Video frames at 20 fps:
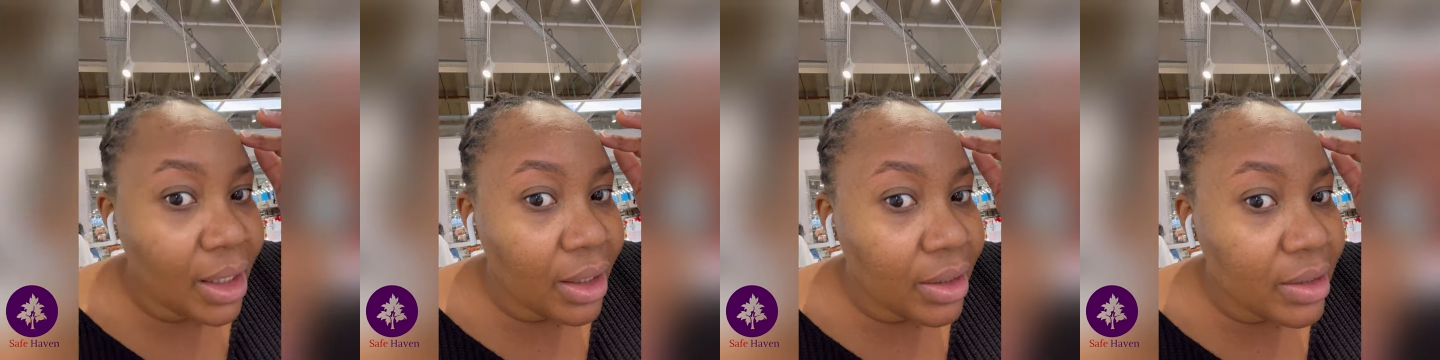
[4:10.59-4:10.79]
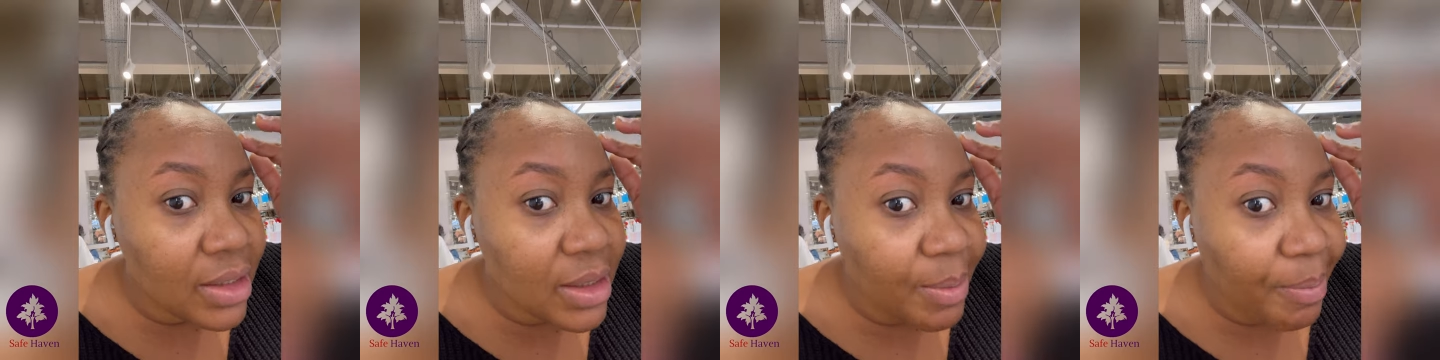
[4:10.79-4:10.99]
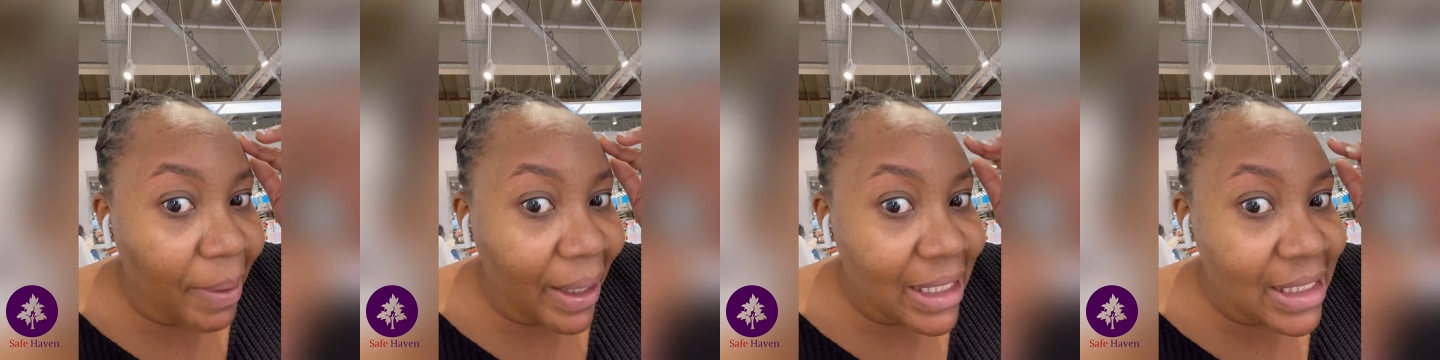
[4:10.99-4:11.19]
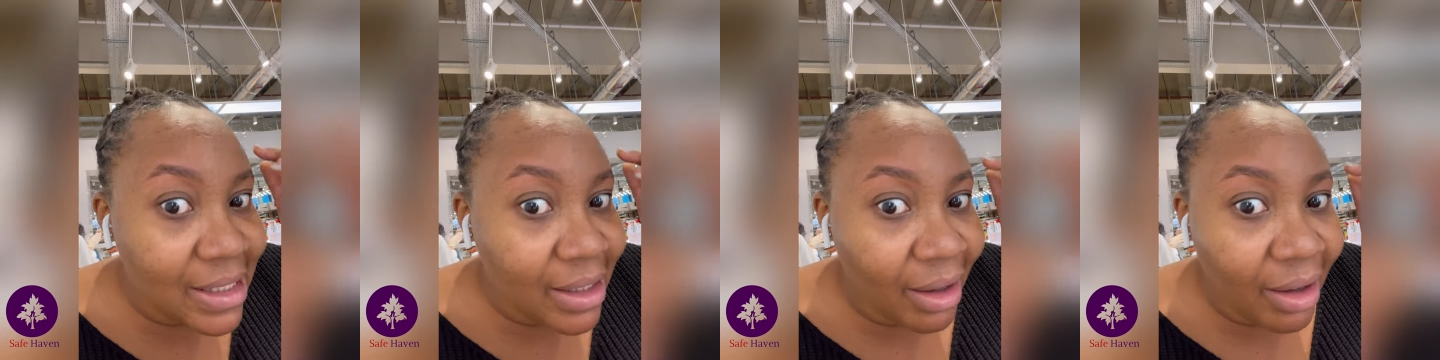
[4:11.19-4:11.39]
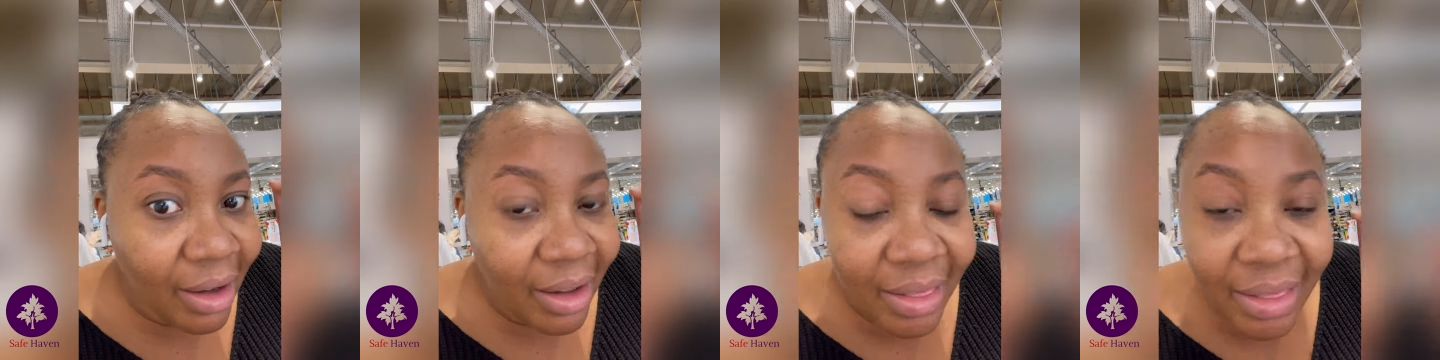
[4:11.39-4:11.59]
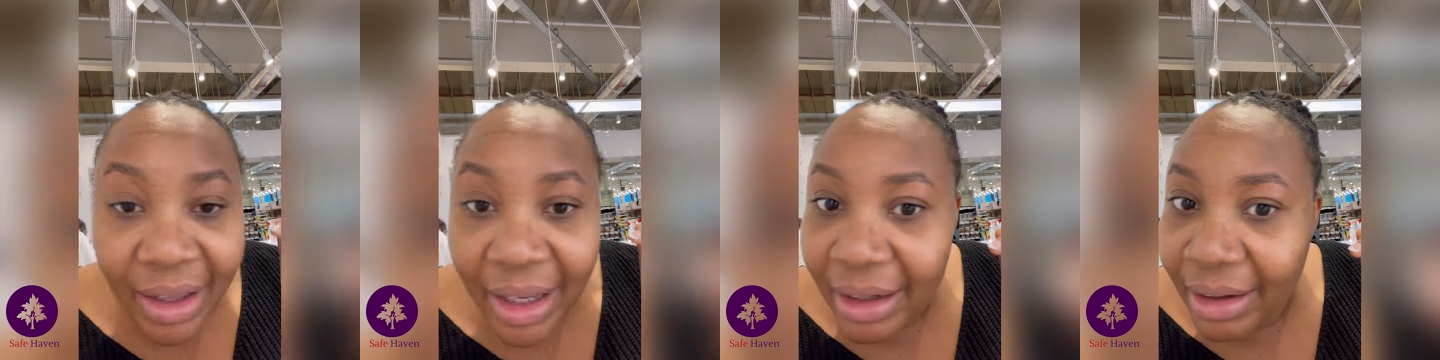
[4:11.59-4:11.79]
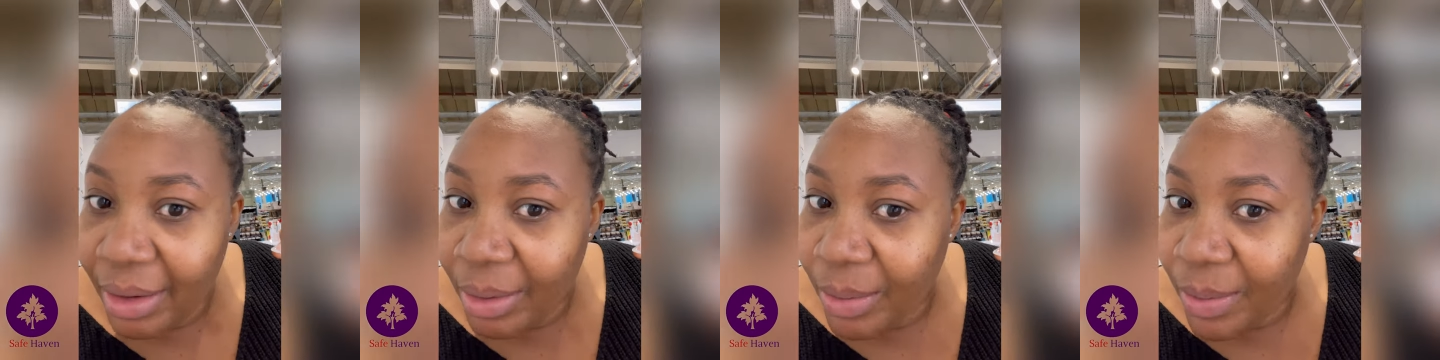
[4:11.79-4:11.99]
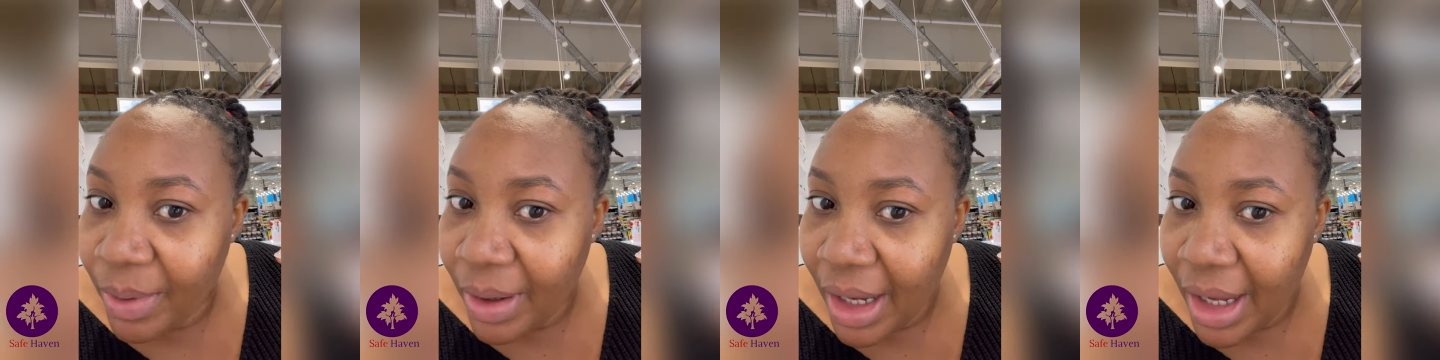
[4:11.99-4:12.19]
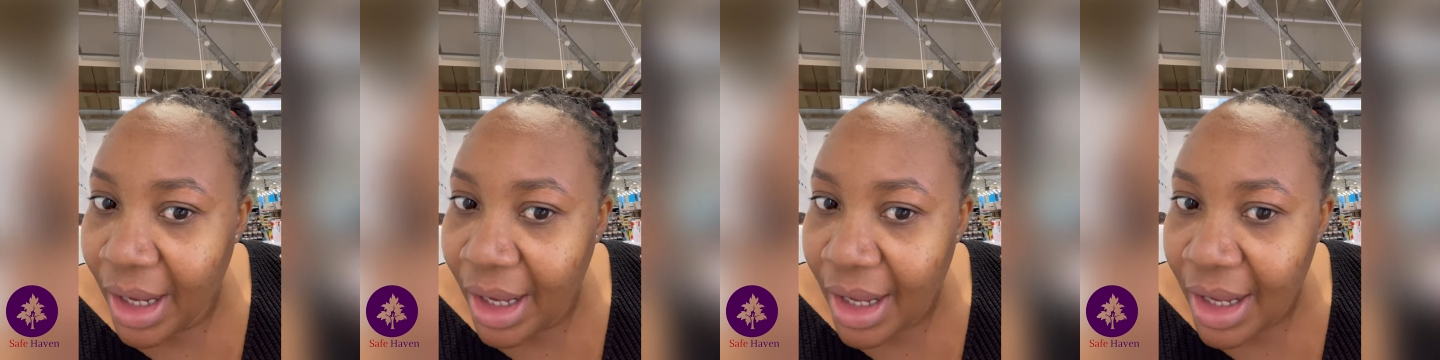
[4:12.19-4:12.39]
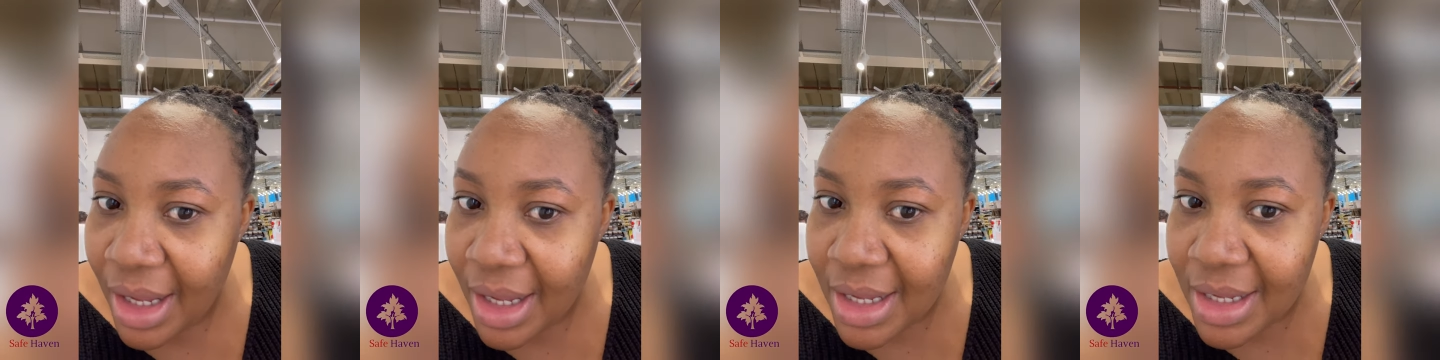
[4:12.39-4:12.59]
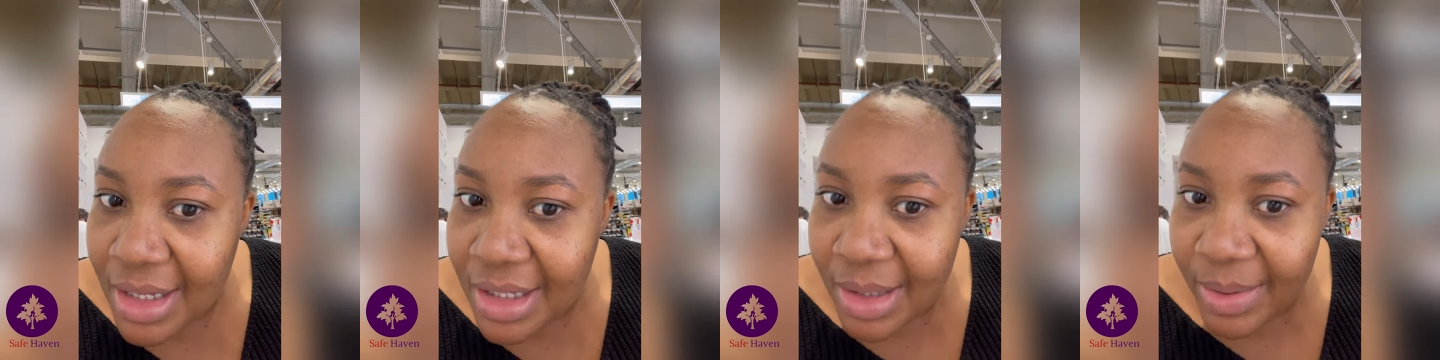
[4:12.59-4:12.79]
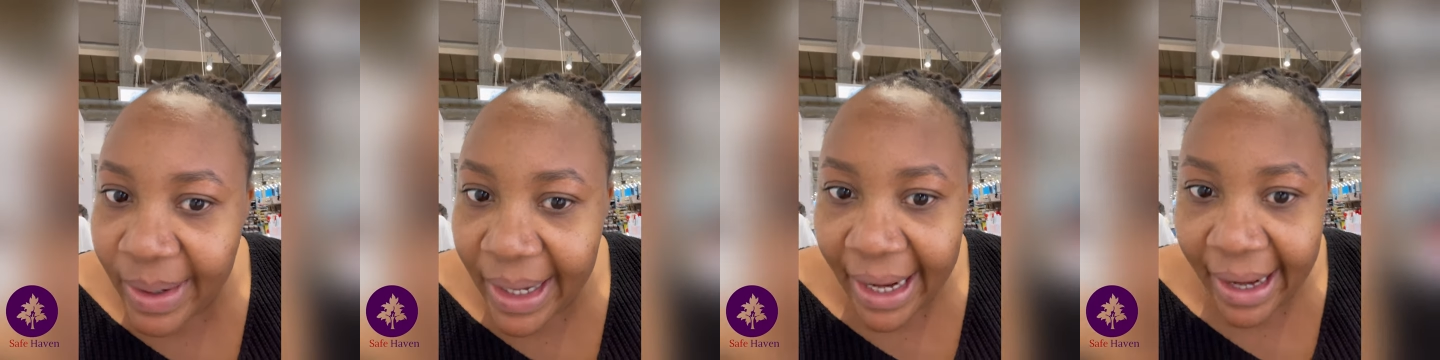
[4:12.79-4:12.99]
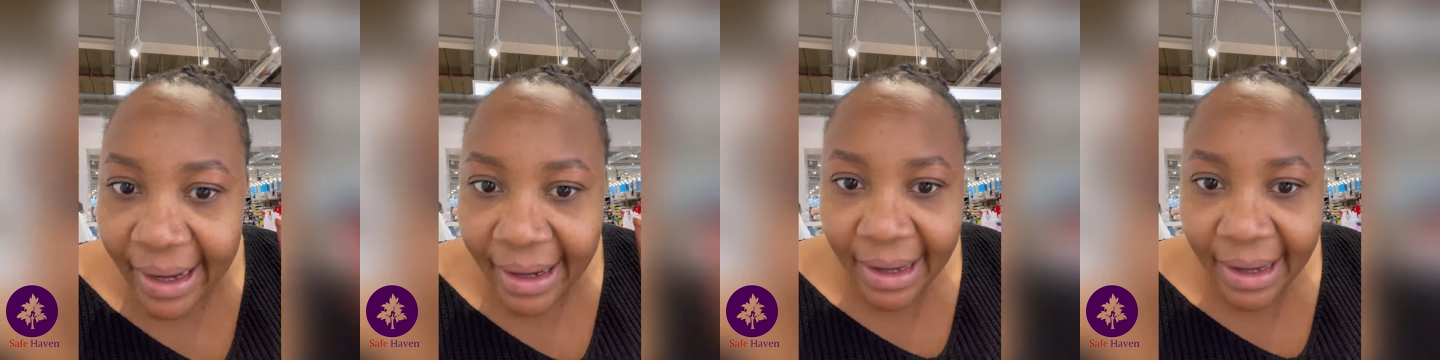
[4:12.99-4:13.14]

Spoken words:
looks better than it was when I